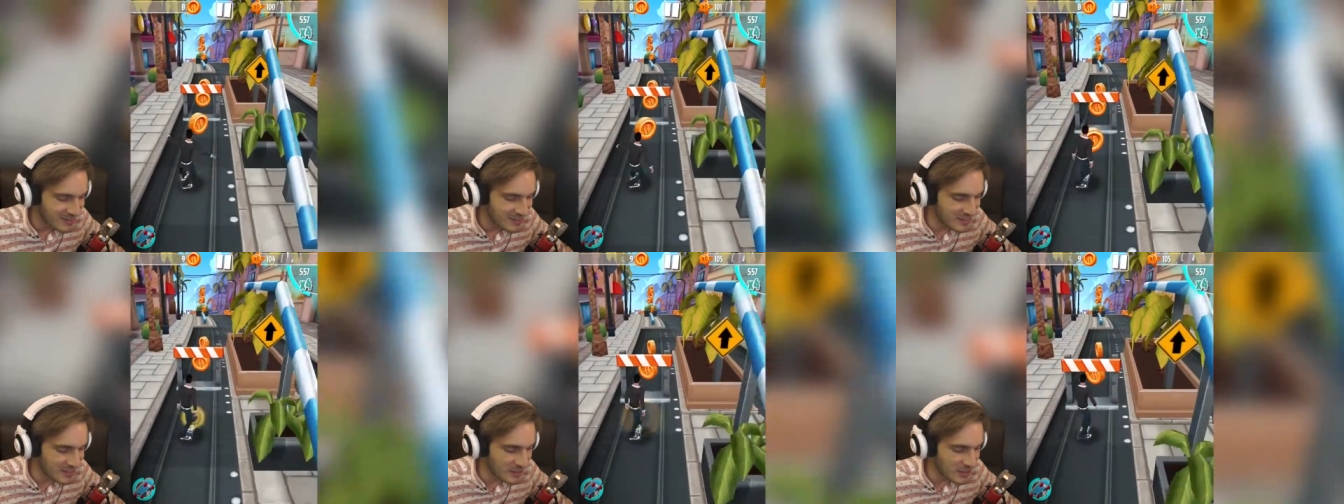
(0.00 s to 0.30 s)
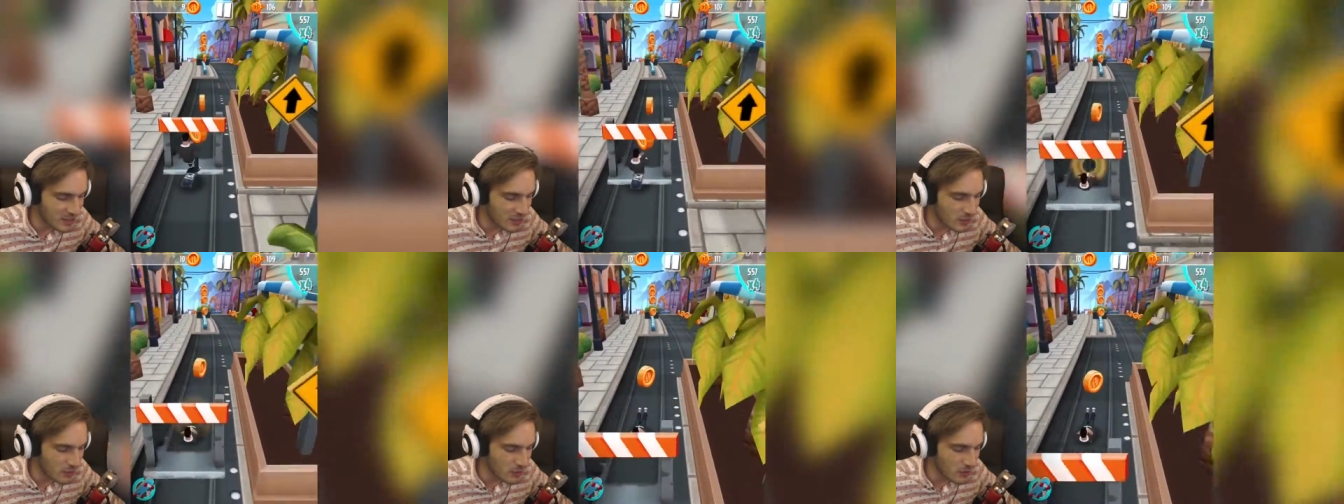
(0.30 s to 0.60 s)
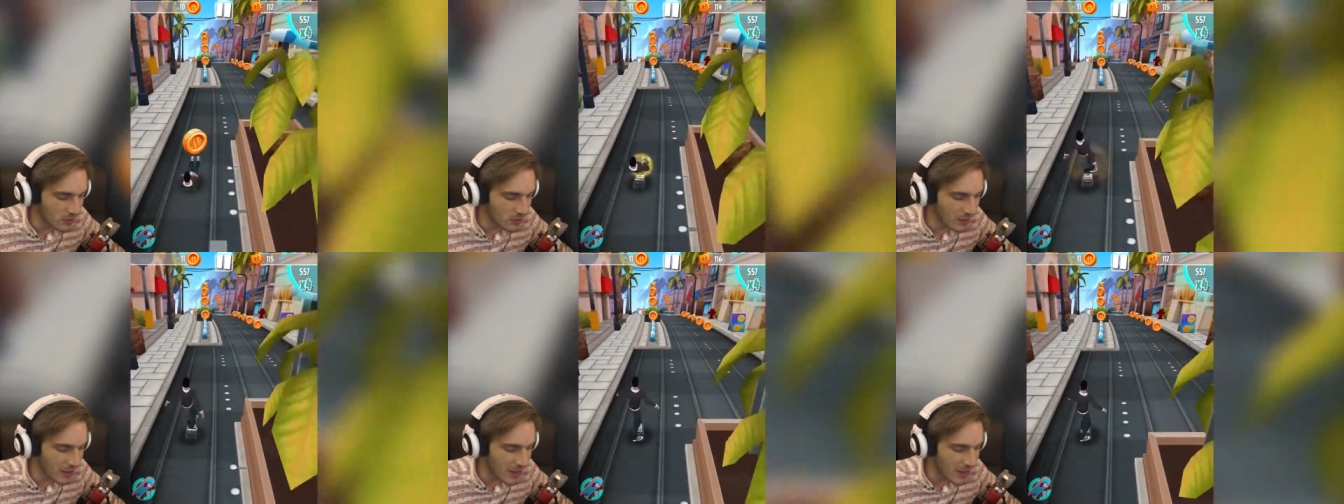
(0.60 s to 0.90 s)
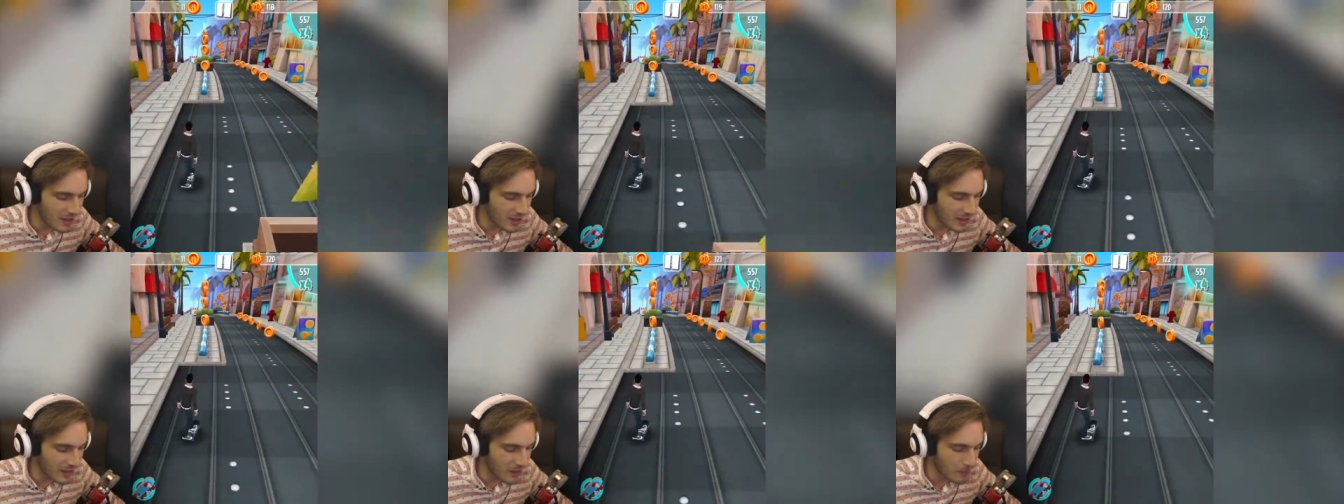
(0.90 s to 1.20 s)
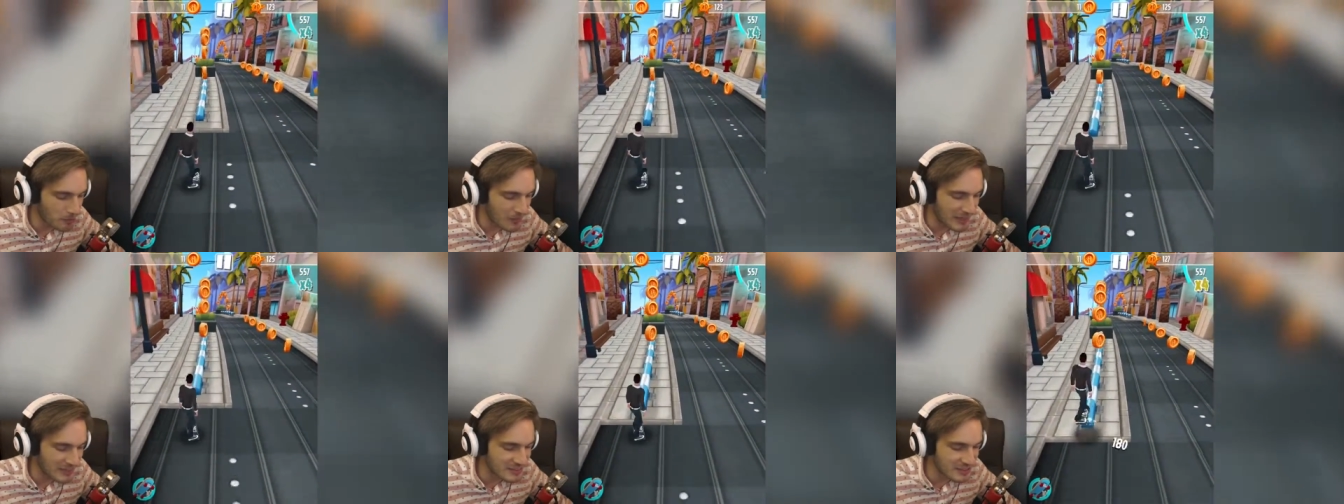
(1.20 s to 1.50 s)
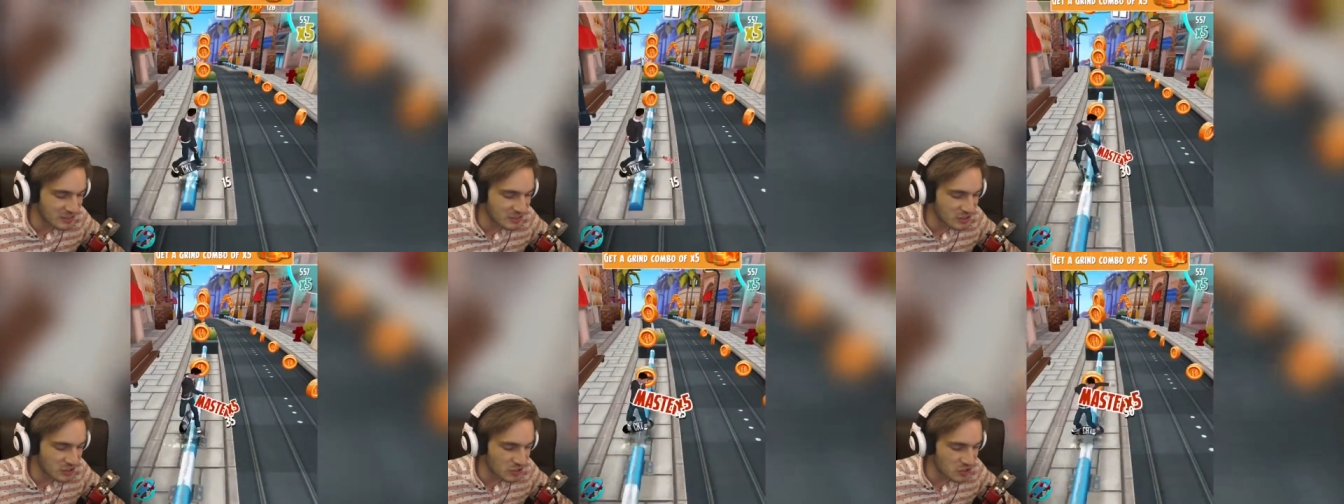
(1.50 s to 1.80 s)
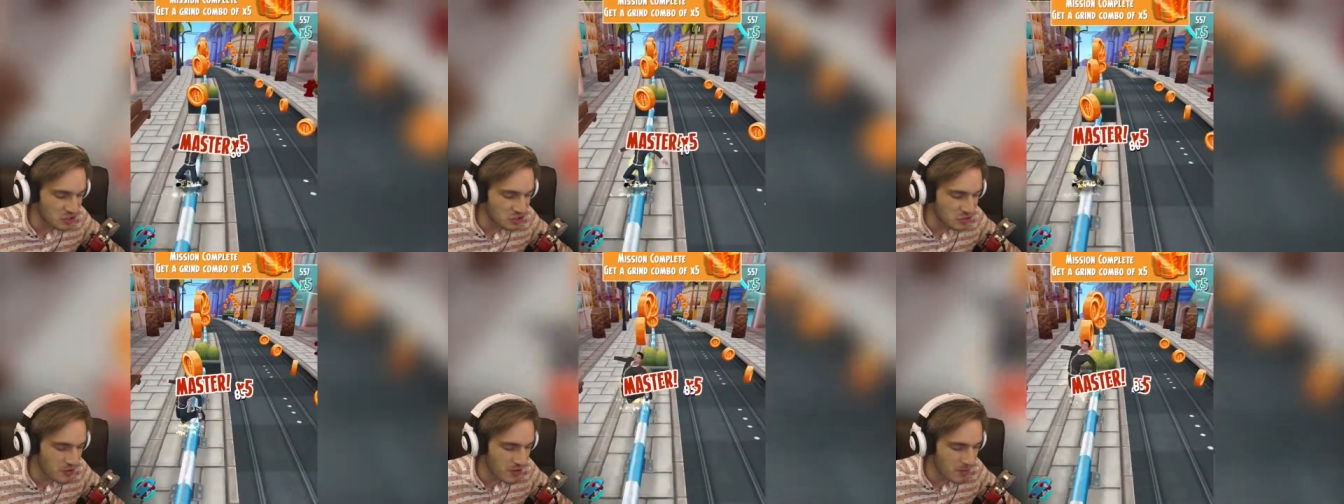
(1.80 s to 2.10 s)
Did Hugo get like plastic
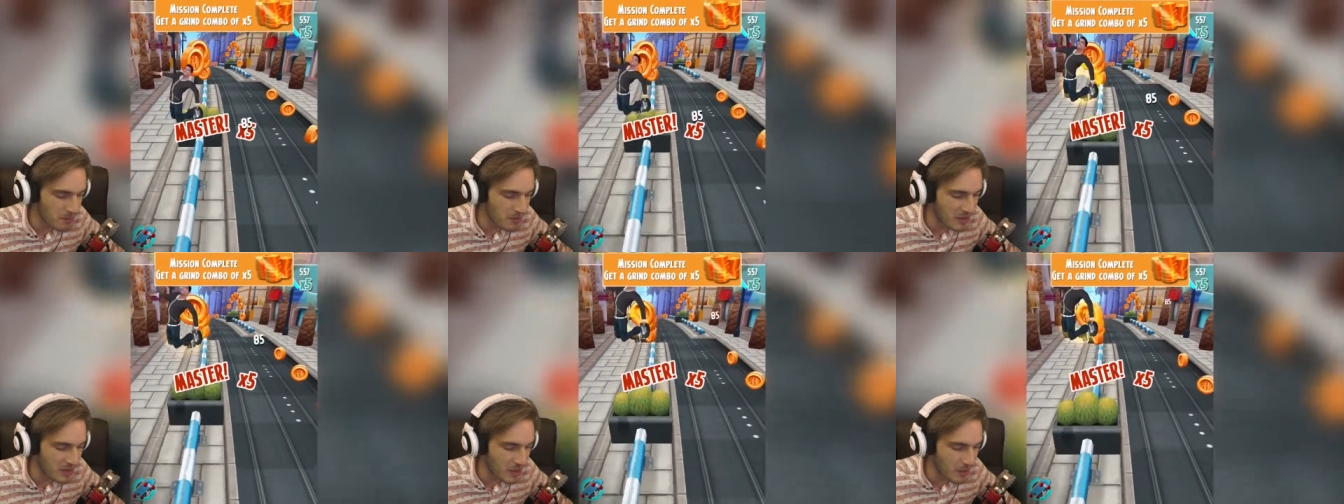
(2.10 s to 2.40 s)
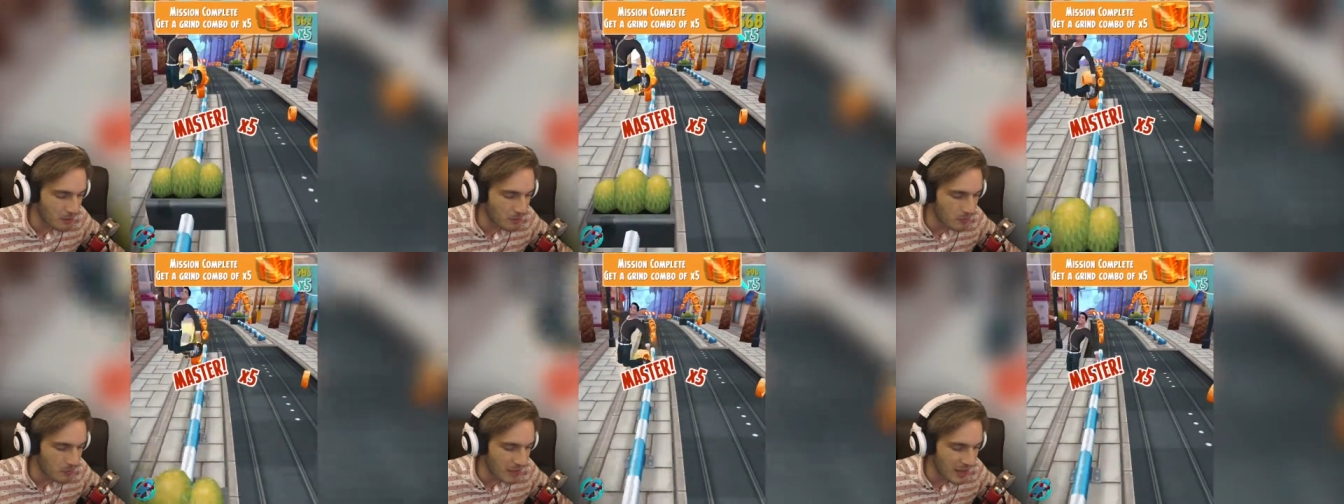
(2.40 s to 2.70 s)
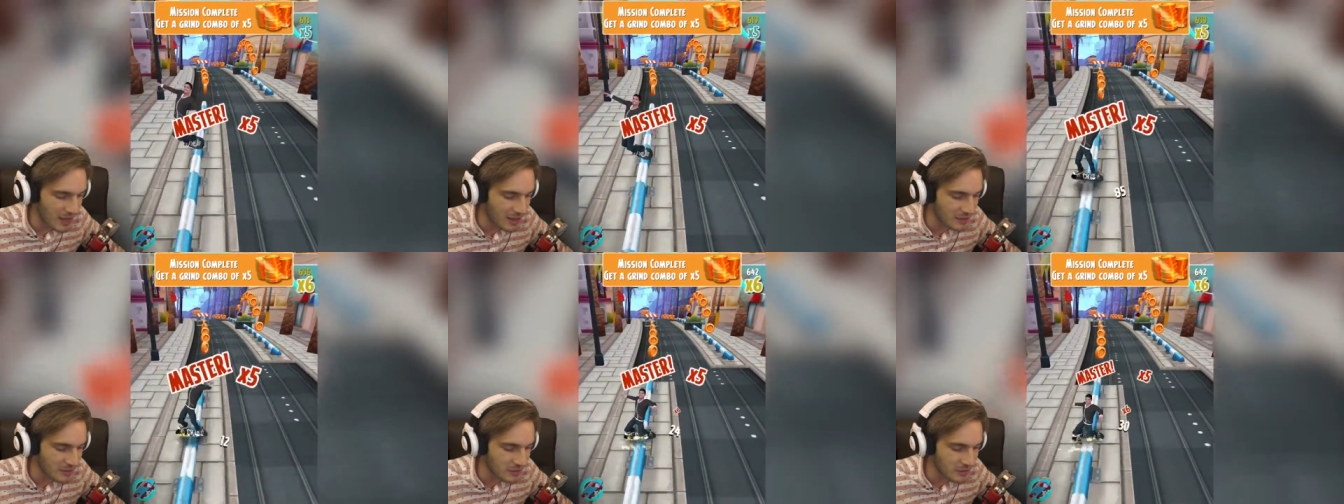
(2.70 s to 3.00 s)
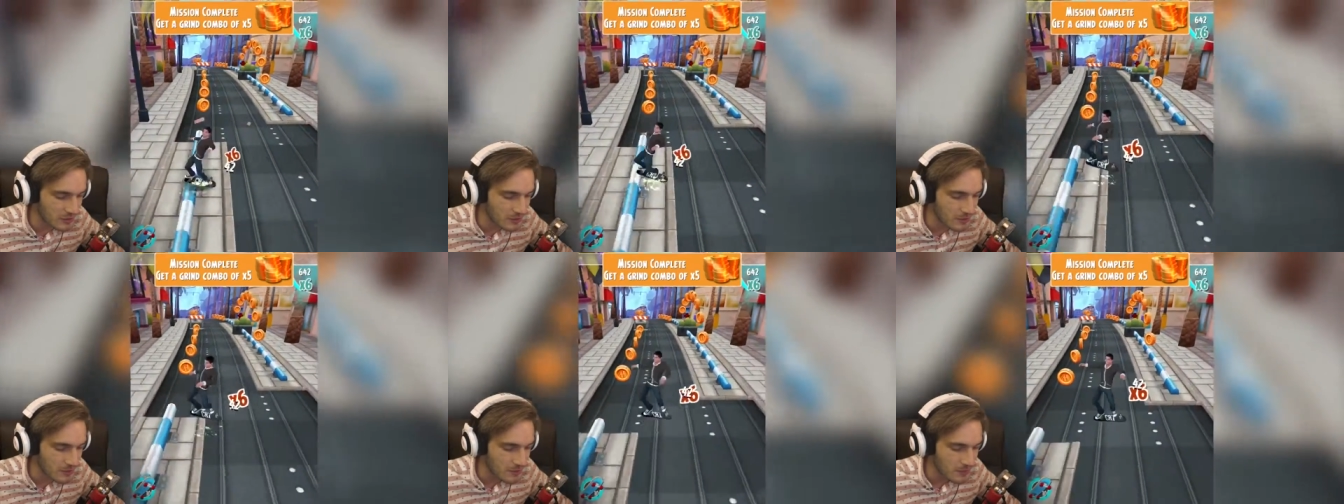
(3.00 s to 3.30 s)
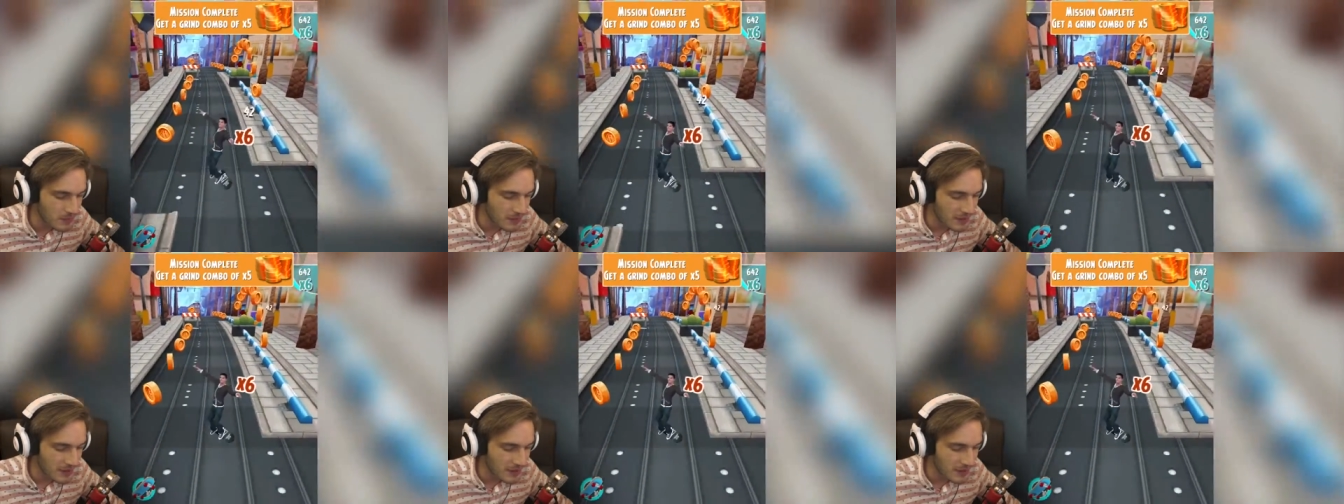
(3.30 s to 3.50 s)
surgery and become Ronaldo?